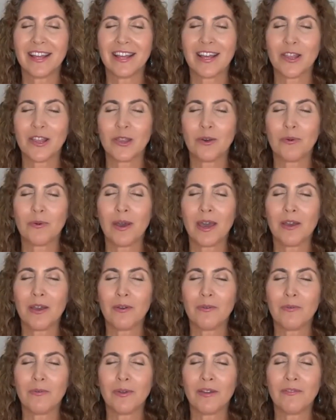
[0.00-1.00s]
And the way
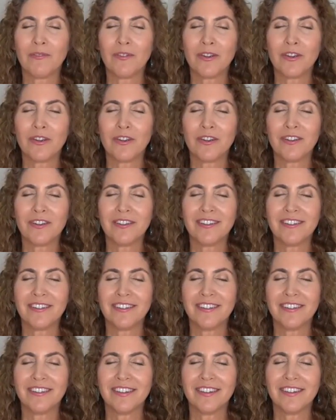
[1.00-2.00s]
a river
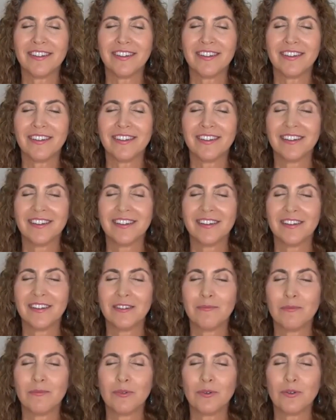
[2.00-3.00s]

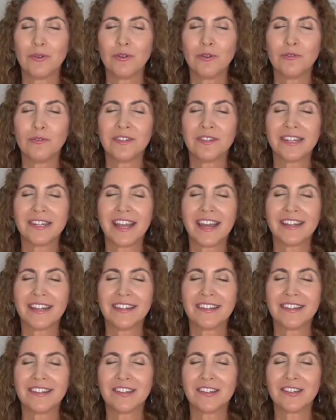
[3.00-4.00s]
moves
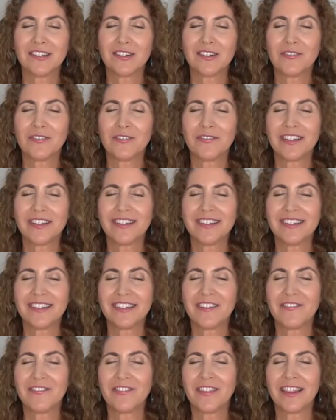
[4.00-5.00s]
against the
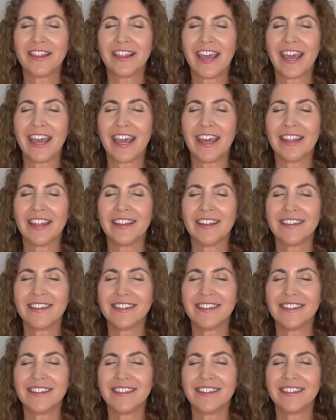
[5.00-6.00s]
surface of the land,
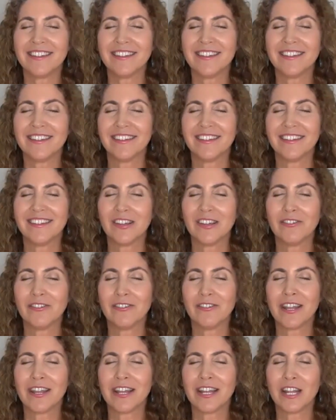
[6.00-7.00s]

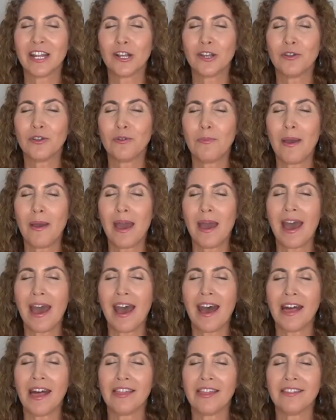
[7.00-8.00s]
creating new
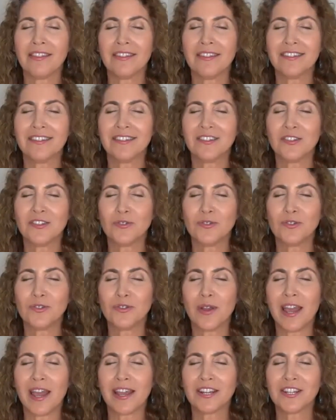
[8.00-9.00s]
paths, new
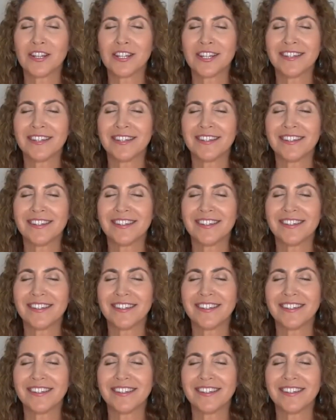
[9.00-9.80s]
directions.